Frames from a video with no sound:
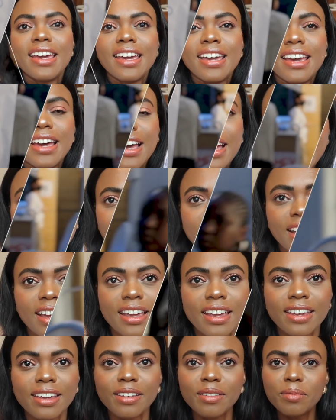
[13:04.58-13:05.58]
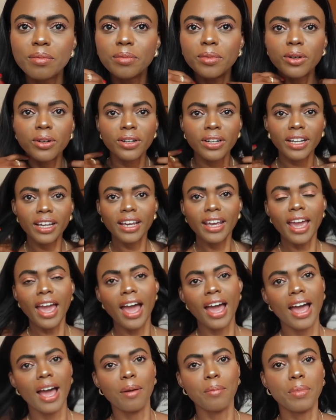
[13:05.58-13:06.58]
here. Good morning,
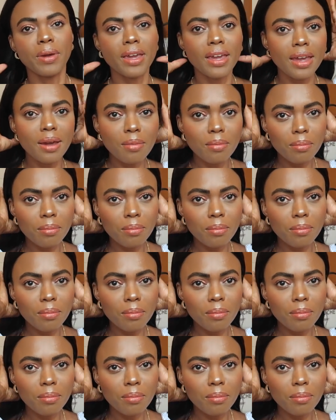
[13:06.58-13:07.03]
happy